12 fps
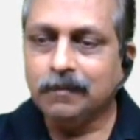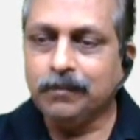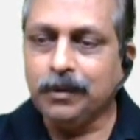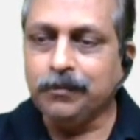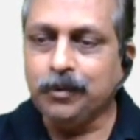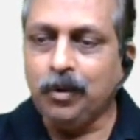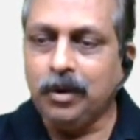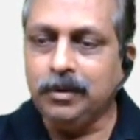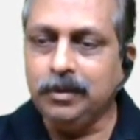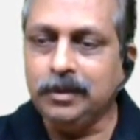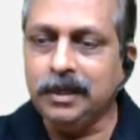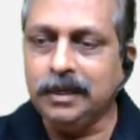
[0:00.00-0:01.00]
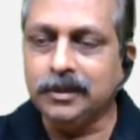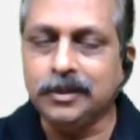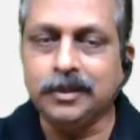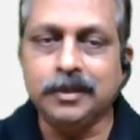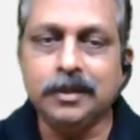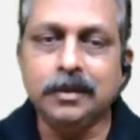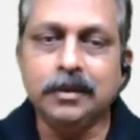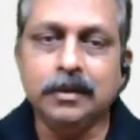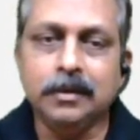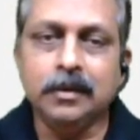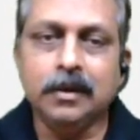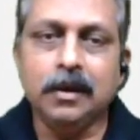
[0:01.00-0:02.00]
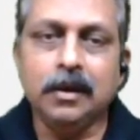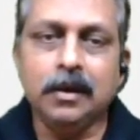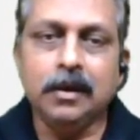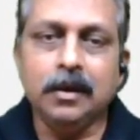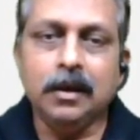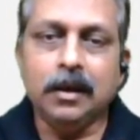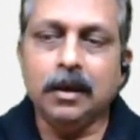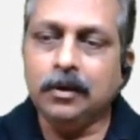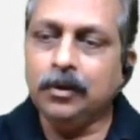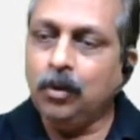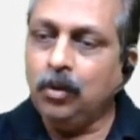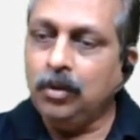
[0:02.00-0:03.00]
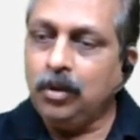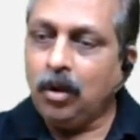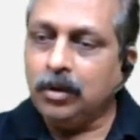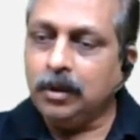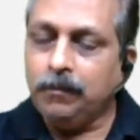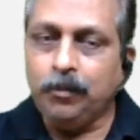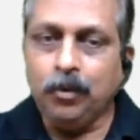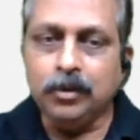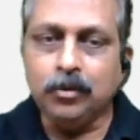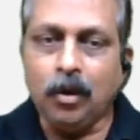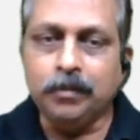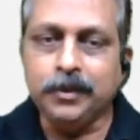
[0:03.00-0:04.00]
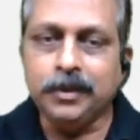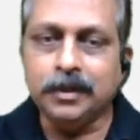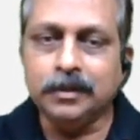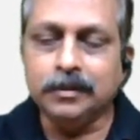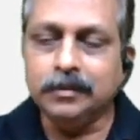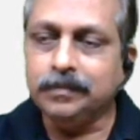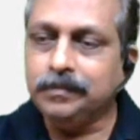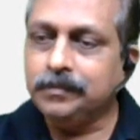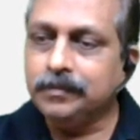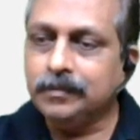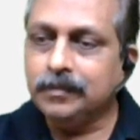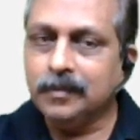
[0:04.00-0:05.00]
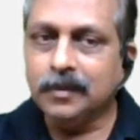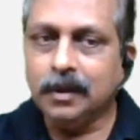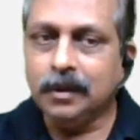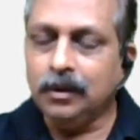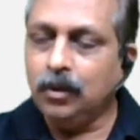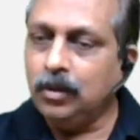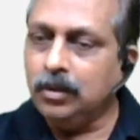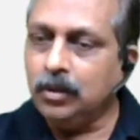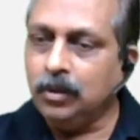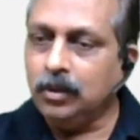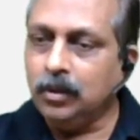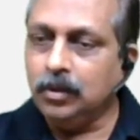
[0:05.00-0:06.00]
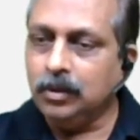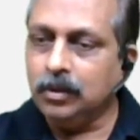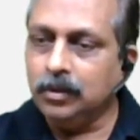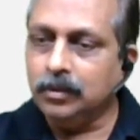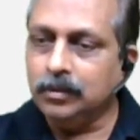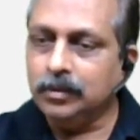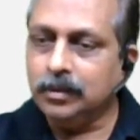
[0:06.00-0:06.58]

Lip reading: Fifth one, yes. No, not the fourth option. No, no, no, no.